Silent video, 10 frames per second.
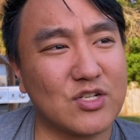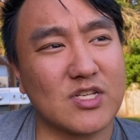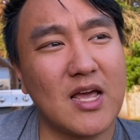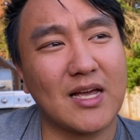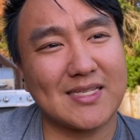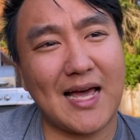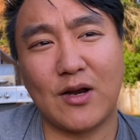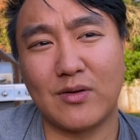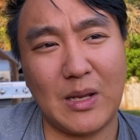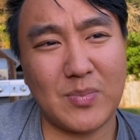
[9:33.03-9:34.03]
just because I
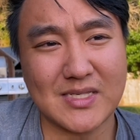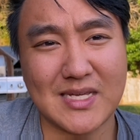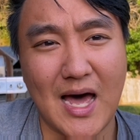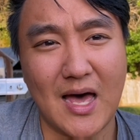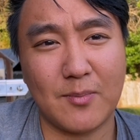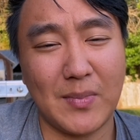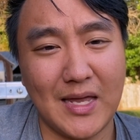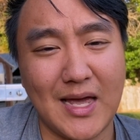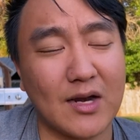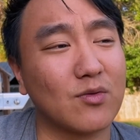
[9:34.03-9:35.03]
know deep inside
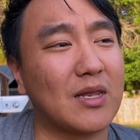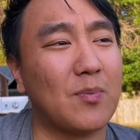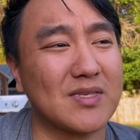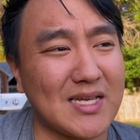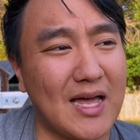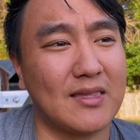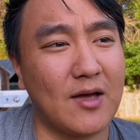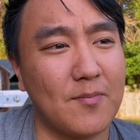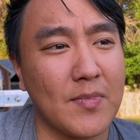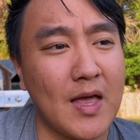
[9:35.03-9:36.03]
me, I know deep inside
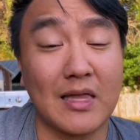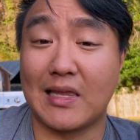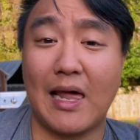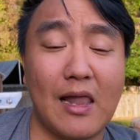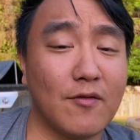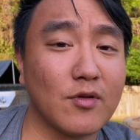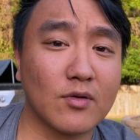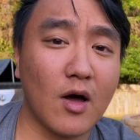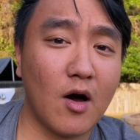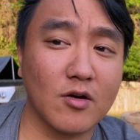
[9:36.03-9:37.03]
them, they love their
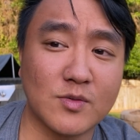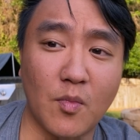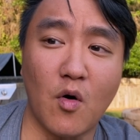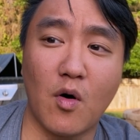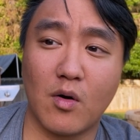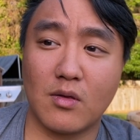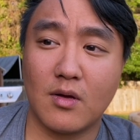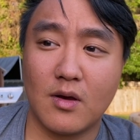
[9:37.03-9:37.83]
dogs more.